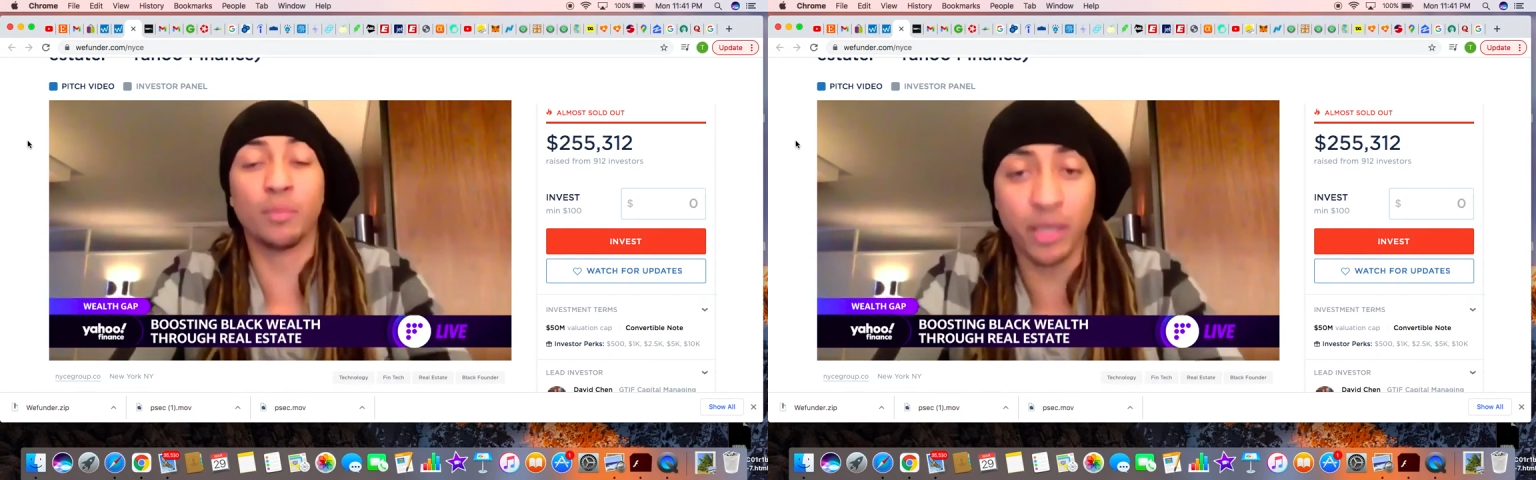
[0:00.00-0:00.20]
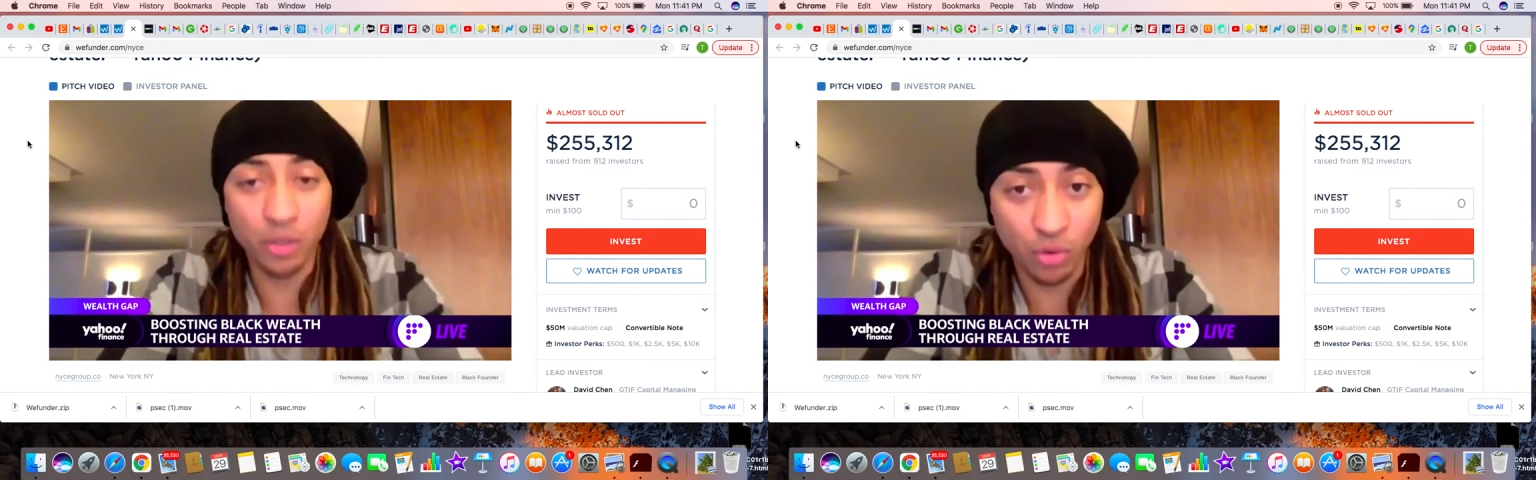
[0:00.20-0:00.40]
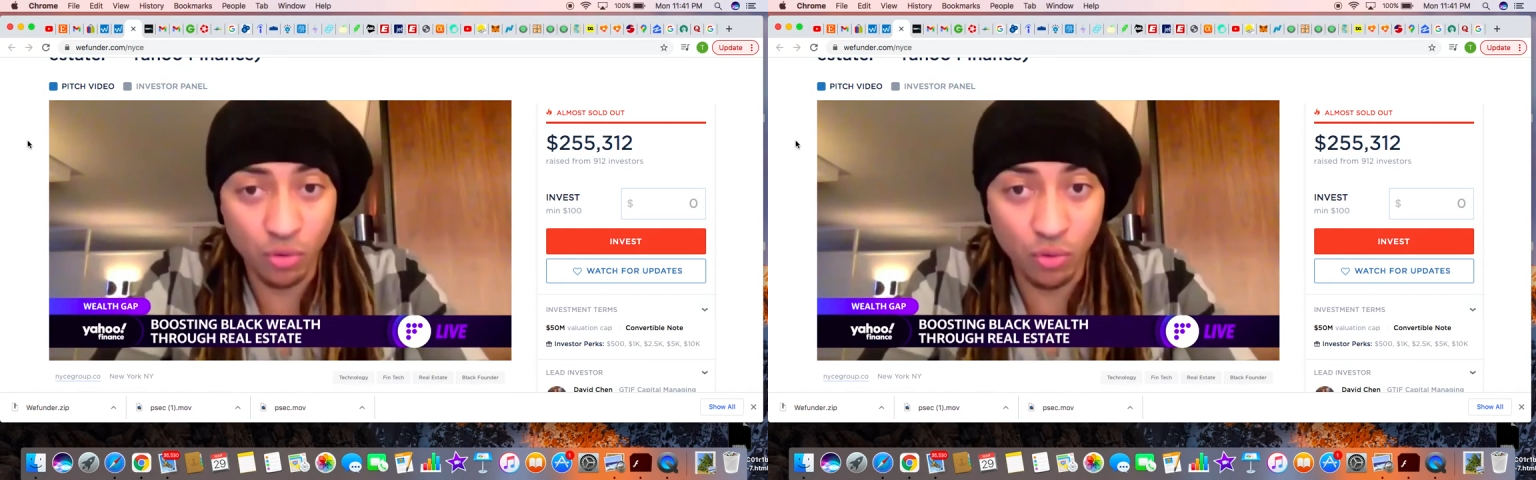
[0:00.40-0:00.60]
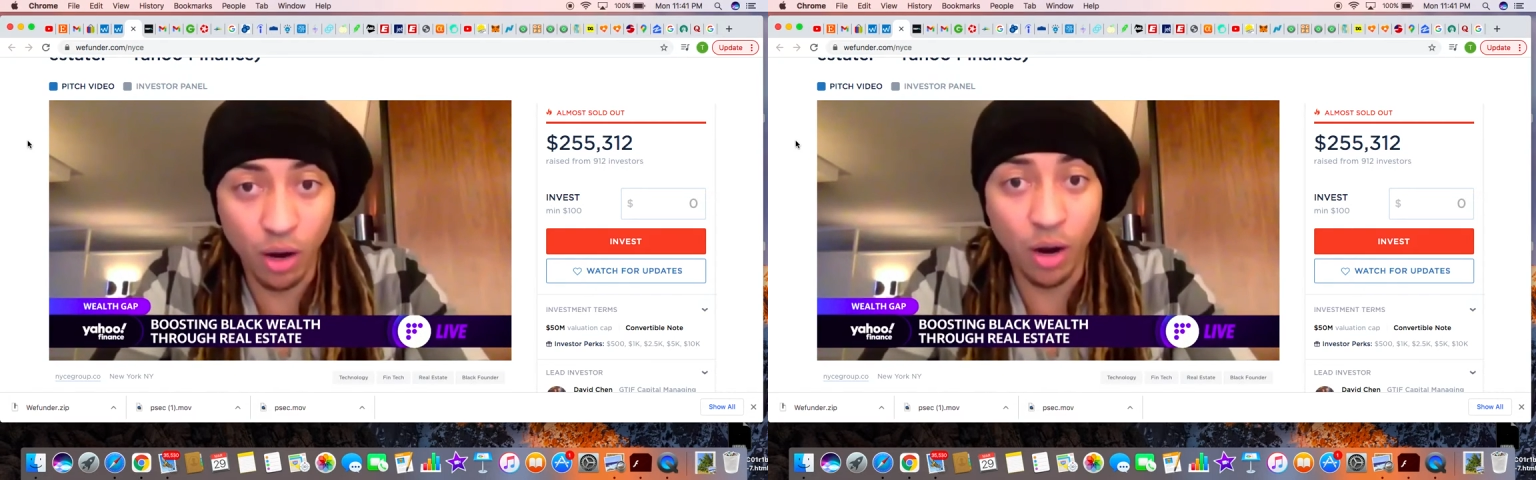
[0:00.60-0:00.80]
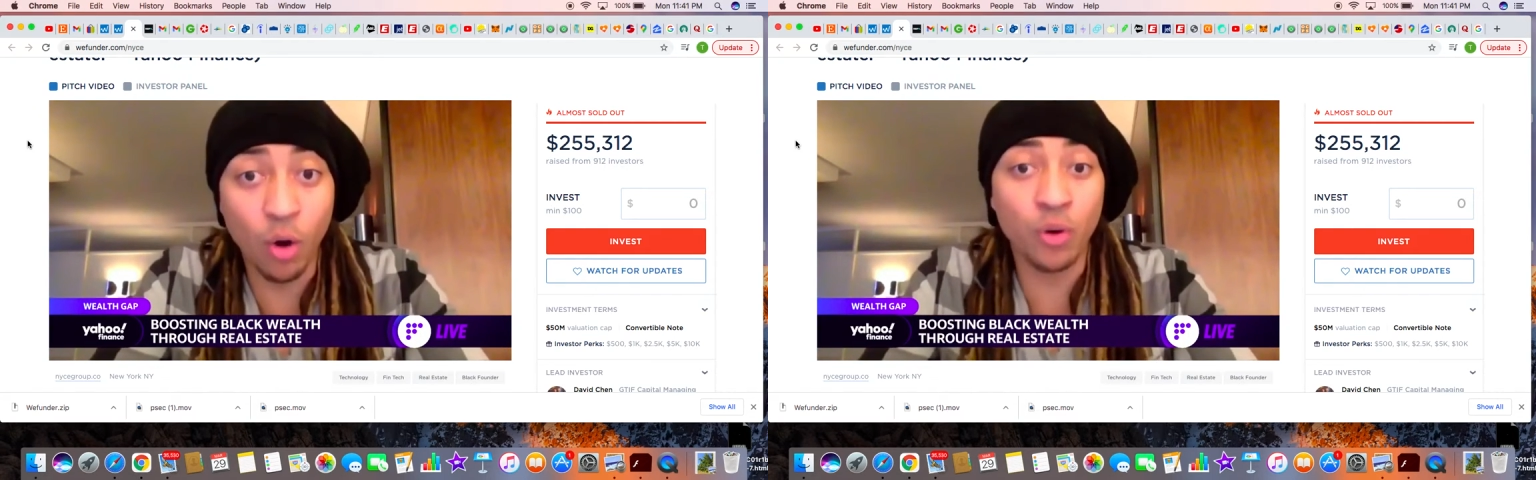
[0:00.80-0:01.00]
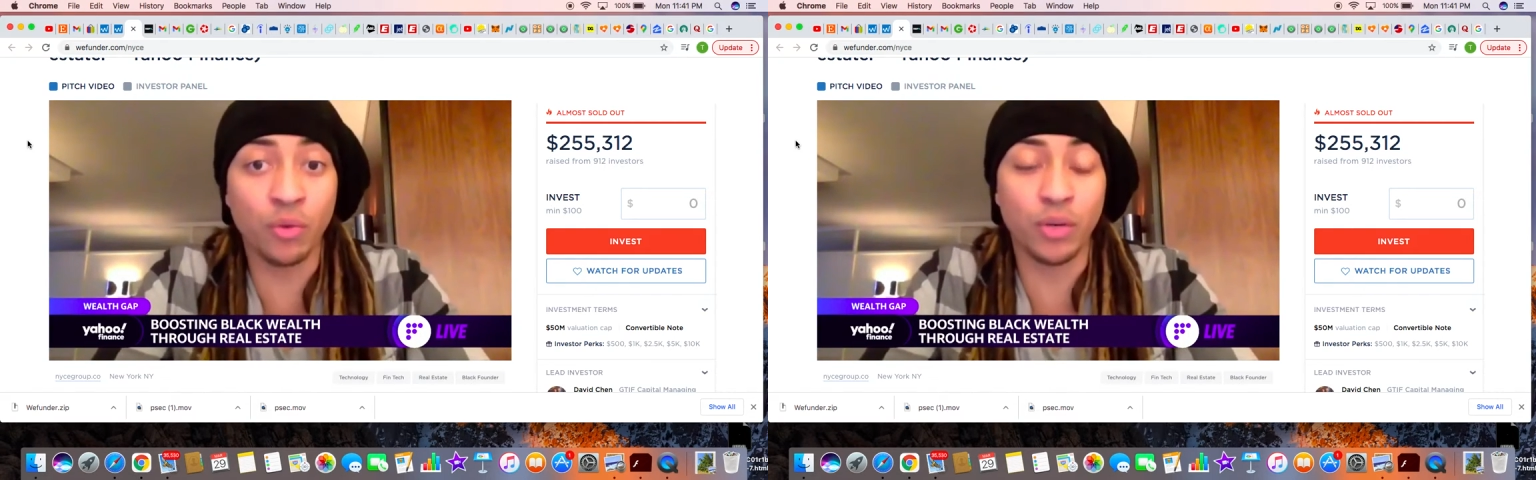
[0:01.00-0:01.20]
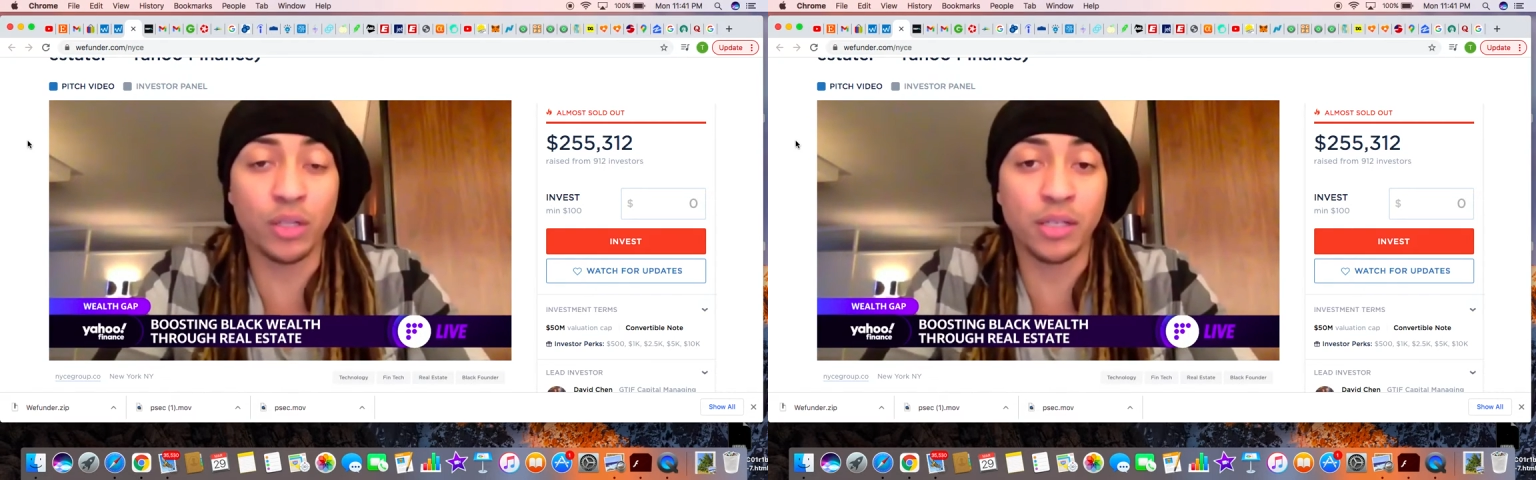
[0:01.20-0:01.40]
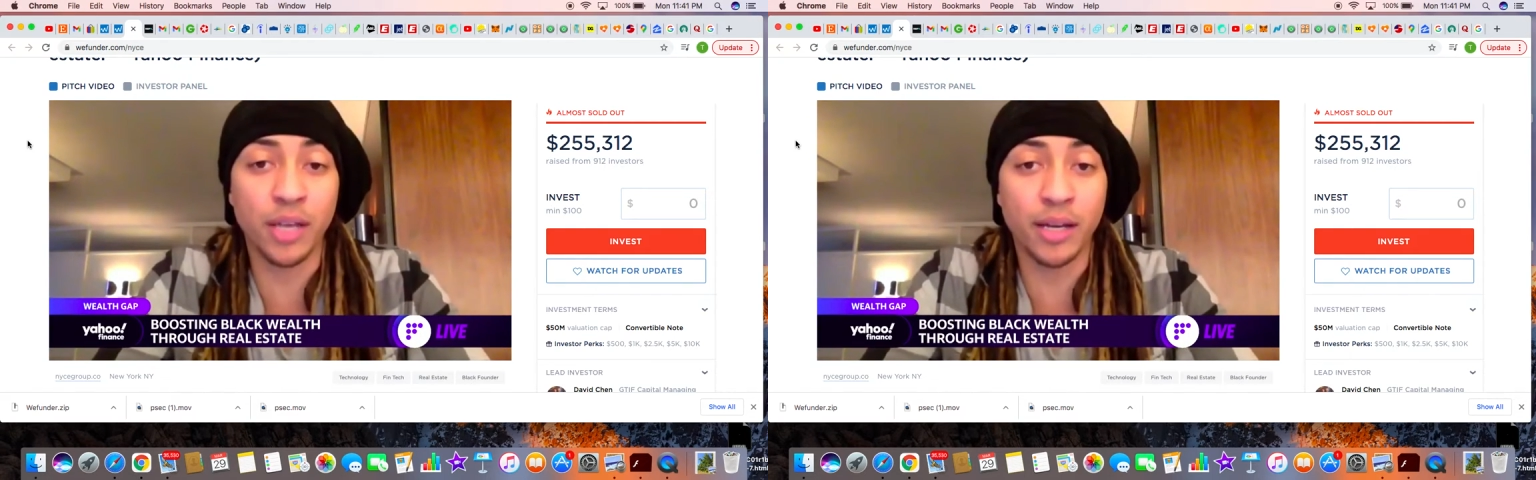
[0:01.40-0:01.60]
come into uh, owning
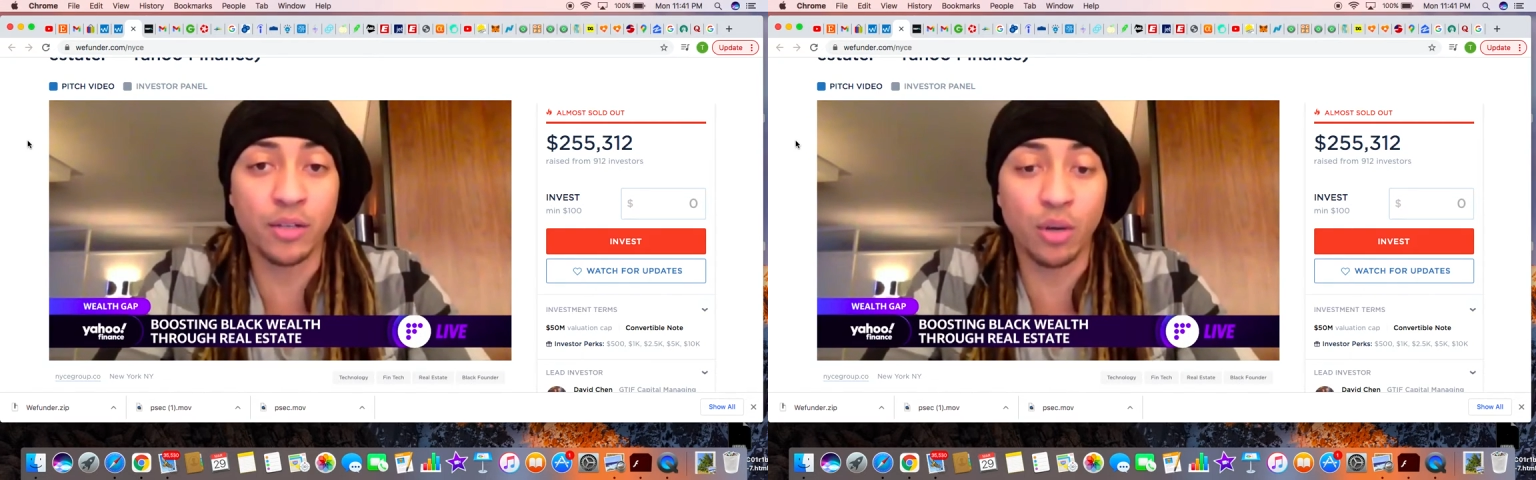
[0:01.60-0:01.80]
real estate.